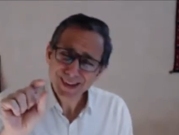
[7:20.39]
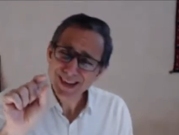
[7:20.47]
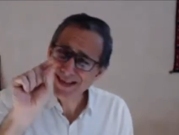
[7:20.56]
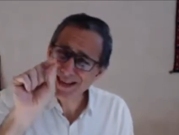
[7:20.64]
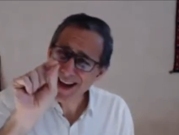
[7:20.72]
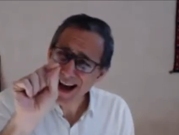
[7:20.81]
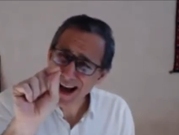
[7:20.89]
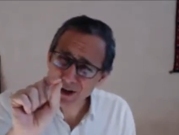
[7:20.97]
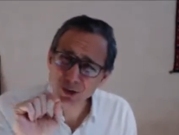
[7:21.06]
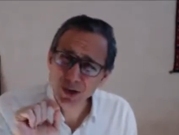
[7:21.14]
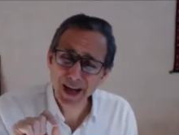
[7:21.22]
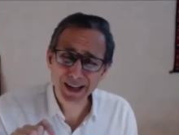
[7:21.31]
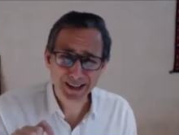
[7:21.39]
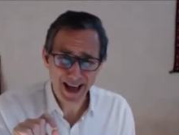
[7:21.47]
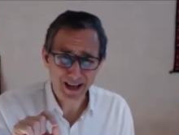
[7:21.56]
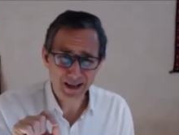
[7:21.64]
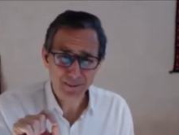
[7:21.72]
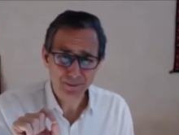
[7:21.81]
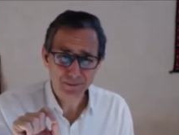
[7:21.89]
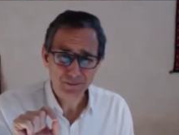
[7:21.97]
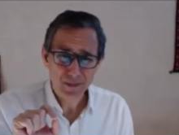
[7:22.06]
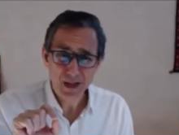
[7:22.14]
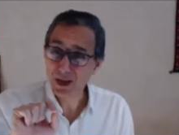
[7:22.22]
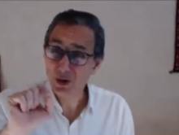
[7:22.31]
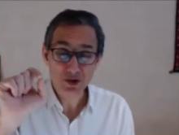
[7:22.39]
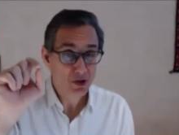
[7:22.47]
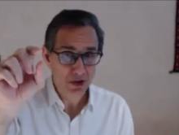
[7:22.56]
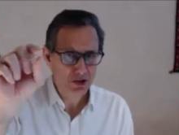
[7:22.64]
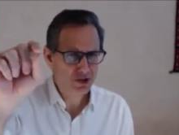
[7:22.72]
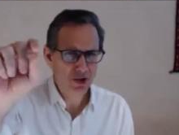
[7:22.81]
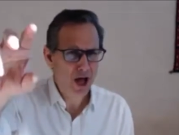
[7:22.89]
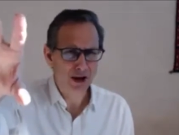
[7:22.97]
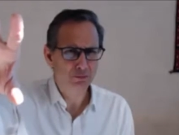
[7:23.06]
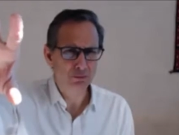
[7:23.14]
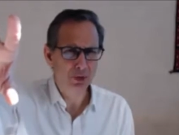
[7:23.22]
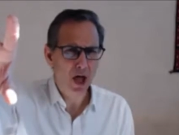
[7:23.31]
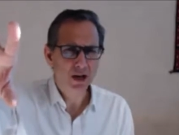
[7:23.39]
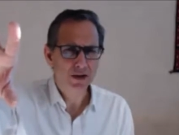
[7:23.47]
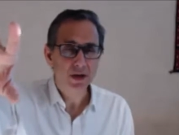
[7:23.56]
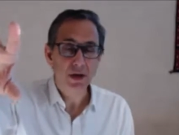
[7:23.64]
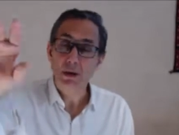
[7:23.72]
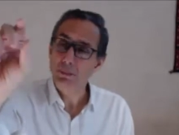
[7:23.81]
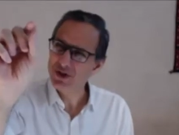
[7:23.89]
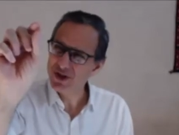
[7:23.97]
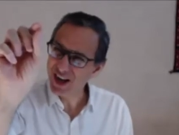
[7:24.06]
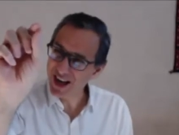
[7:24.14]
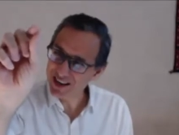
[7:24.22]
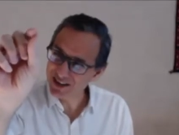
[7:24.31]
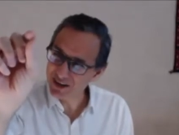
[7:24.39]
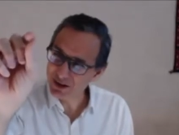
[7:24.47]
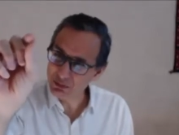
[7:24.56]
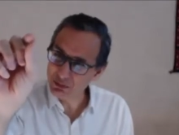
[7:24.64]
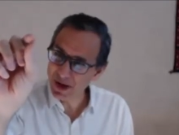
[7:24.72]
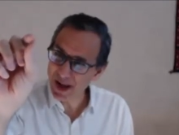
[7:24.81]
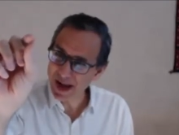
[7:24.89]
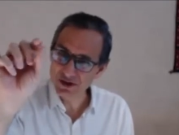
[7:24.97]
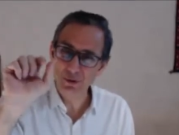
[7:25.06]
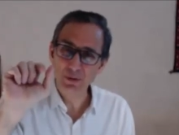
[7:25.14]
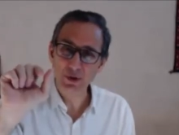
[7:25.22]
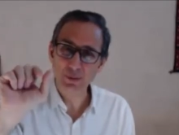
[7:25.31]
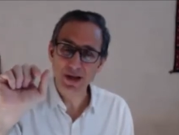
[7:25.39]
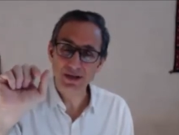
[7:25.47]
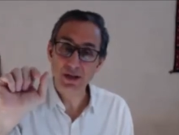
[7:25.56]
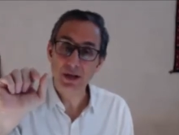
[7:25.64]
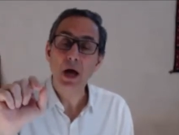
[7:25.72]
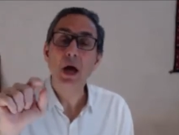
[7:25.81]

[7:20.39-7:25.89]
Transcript: He said, I don't like that. He goes, it's not blocked, but you got a little calcium deposit.